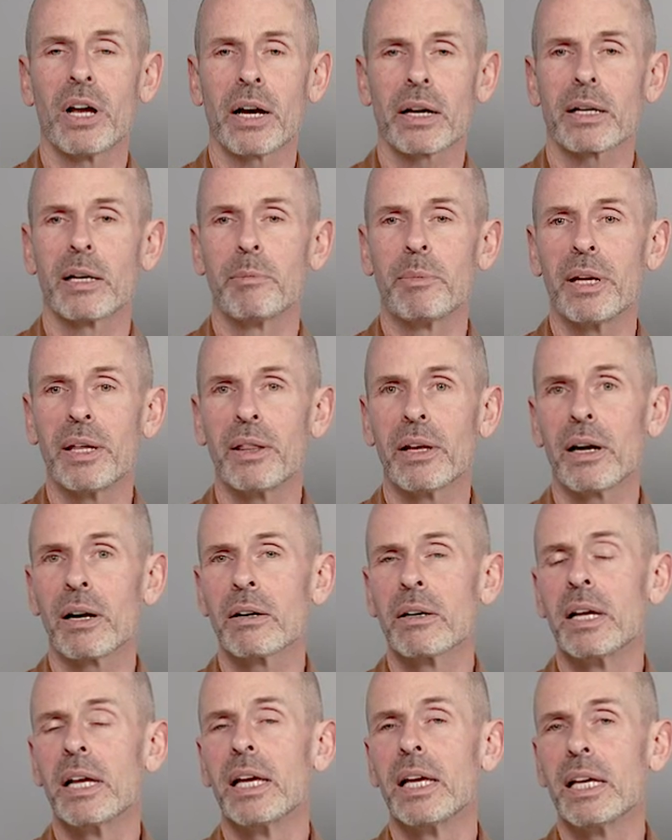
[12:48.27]
not going to be
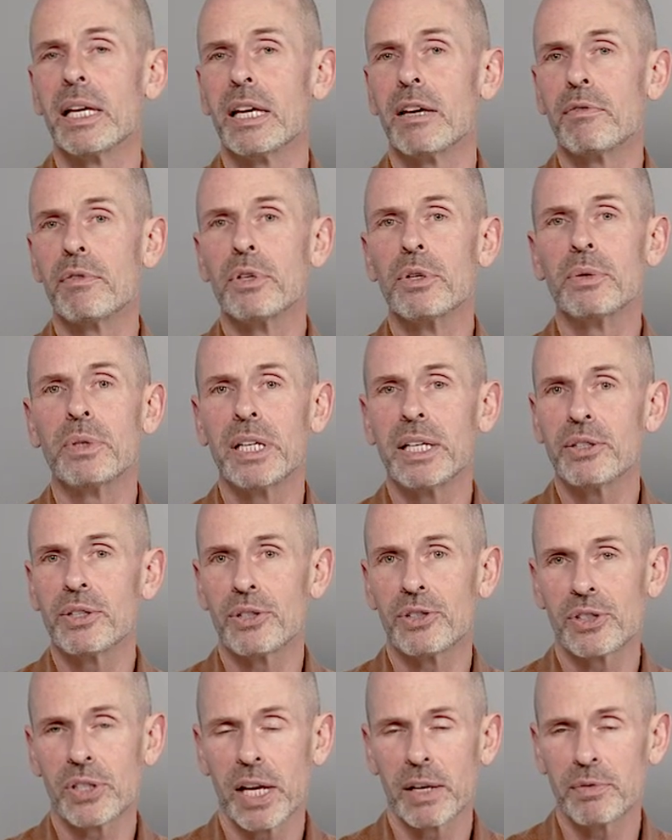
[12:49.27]
there. If you need
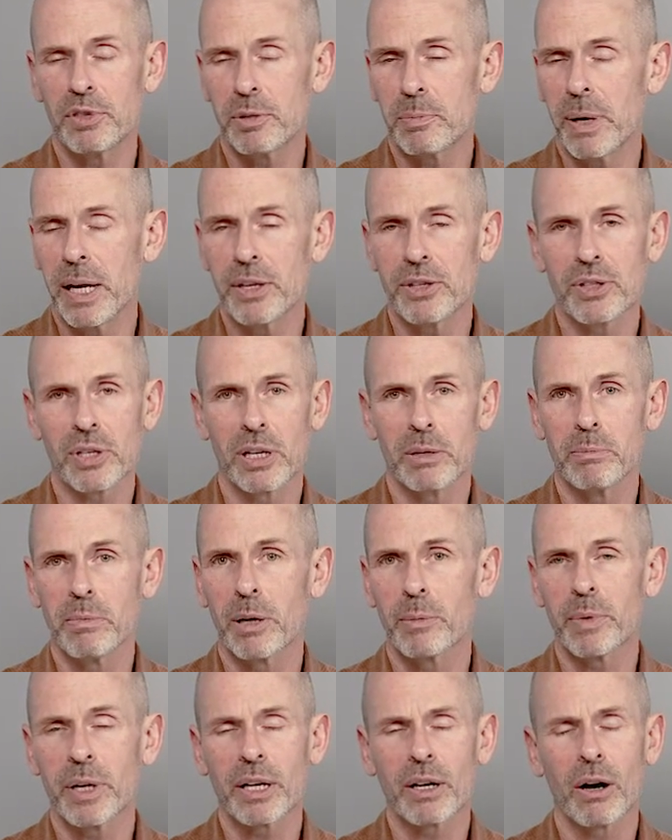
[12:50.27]
to save space on
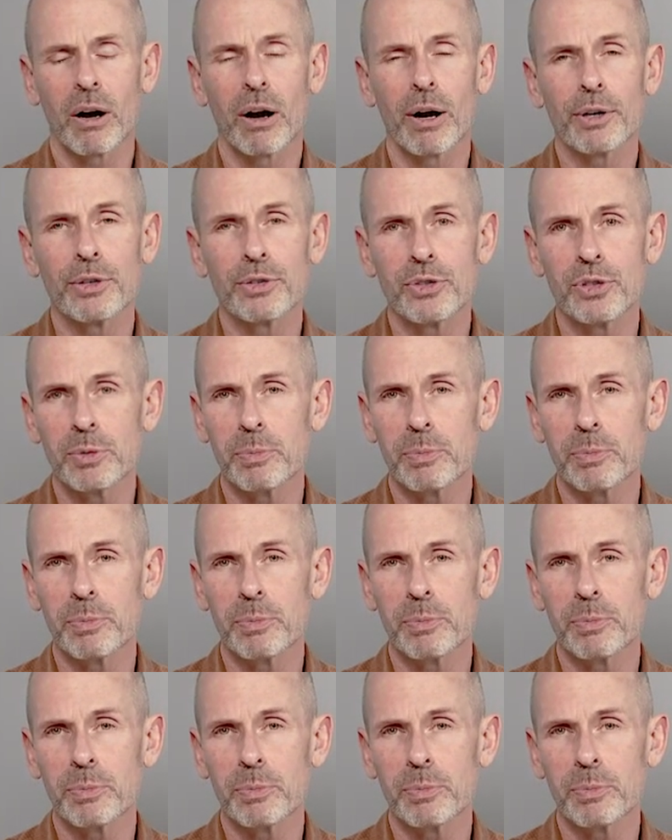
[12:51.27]
memory cards,